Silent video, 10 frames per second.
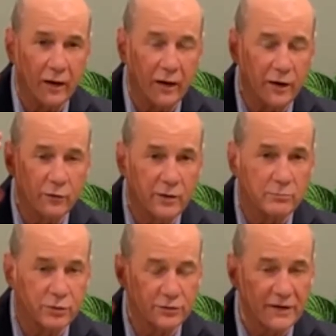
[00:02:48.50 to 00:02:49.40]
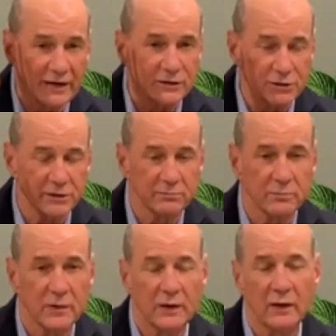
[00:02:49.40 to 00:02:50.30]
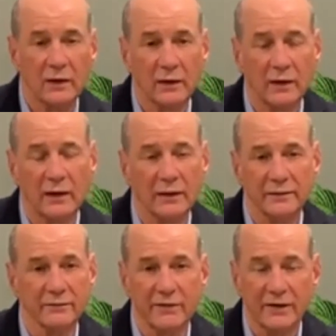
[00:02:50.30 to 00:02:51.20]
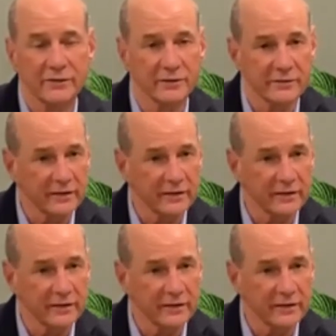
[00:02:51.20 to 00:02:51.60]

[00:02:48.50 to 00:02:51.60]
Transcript: hearing protection devices.